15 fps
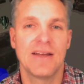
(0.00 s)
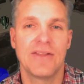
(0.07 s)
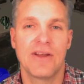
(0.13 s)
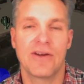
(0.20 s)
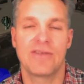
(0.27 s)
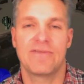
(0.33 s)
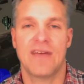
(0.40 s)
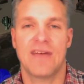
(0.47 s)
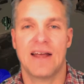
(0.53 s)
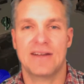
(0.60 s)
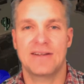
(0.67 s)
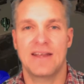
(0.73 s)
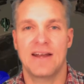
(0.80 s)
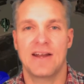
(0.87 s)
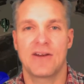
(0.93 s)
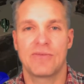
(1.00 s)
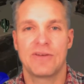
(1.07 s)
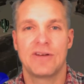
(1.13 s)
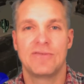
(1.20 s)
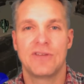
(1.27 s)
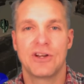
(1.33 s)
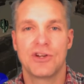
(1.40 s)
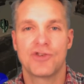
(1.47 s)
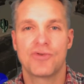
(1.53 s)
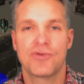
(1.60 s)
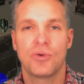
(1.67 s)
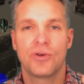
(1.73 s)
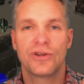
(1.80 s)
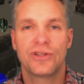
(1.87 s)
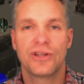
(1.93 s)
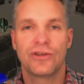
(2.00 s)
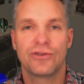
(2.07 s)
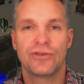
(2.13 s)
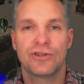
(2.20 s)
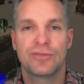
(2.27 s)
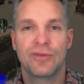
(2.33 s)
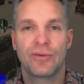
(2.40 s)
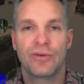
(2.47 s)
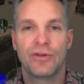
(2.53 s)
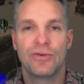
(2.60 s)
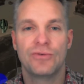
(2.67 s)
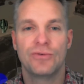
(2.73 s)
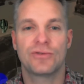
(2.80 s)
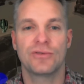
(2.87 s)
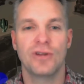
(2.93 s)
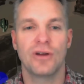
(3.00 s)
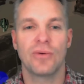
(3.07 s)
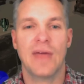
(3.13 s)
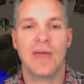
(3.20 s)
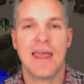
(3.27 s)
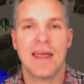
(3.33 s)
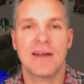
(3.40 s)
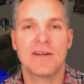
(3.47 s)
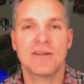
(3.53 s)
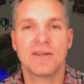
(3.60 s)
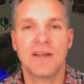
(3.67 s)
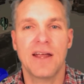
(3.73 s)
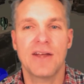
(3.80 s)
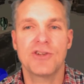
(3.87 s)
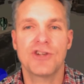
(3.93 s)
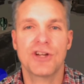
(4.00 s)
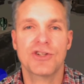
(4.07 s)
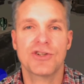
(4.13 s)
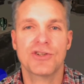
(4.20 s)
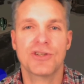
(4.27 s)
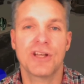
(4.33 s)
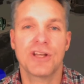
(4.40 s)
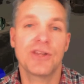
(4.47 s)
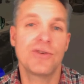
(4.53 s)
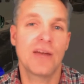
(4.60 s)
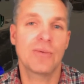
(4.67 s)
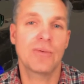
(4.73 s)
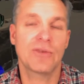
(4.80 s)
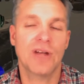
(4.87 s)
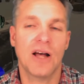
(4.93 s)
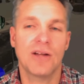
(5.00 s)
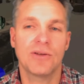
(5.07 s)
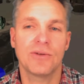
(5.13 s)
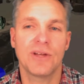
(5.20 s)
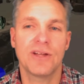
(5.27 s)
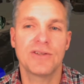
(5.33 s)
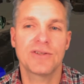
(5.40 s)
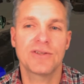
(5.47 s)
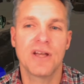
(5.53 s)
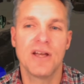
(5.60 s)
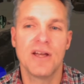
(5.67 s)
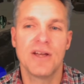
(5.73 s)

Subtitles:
They're in fact getting rid of the controllers, and you'll just be able to use hand gestures like you can with the HoloLens.